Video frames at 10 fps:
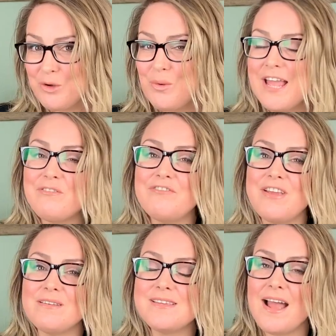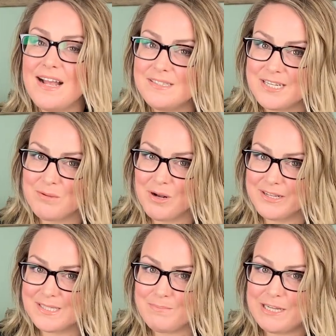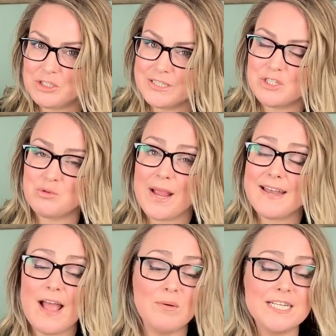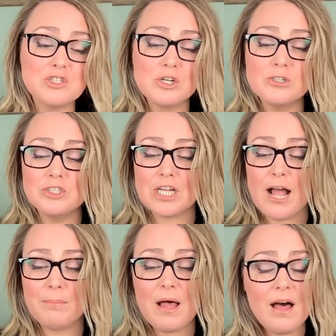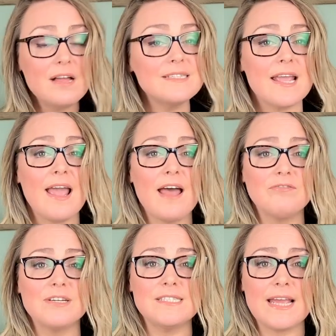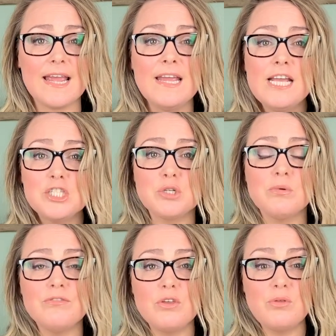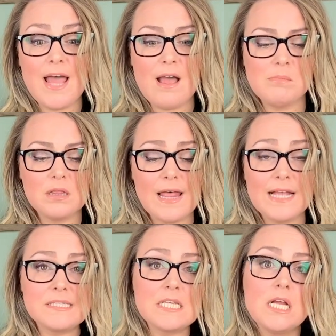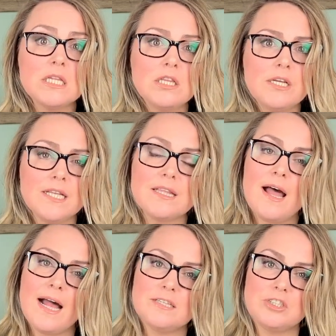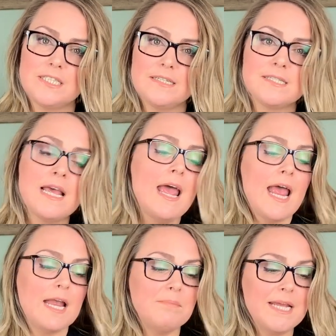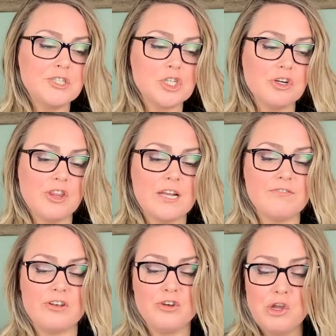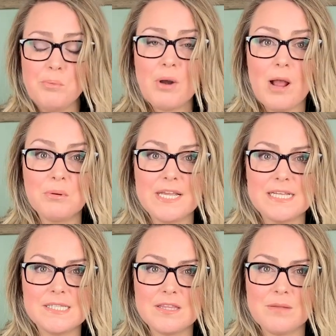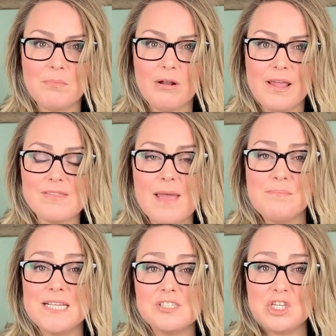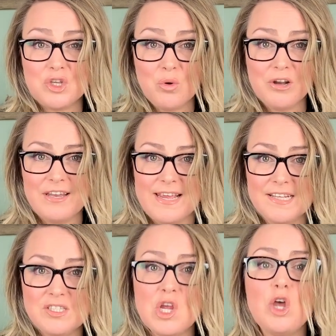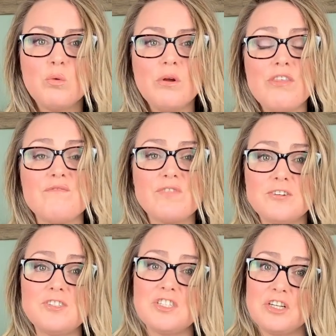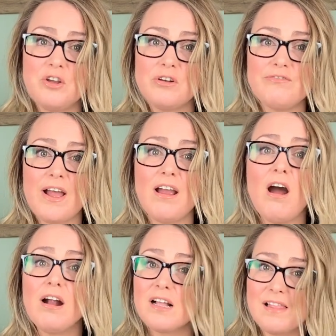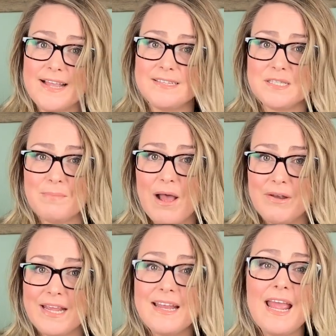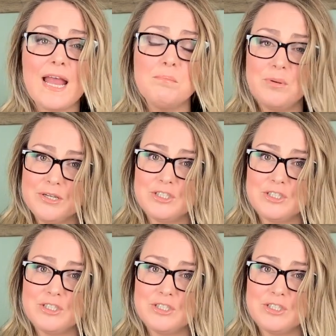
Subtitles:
We have a fantastic market specialist right now, and it's her job all day, every day, to review the MLS, look at the hot sheets, and make sure that if a new property has hit the market that meets your needs, we're the first to notify our clients about it and book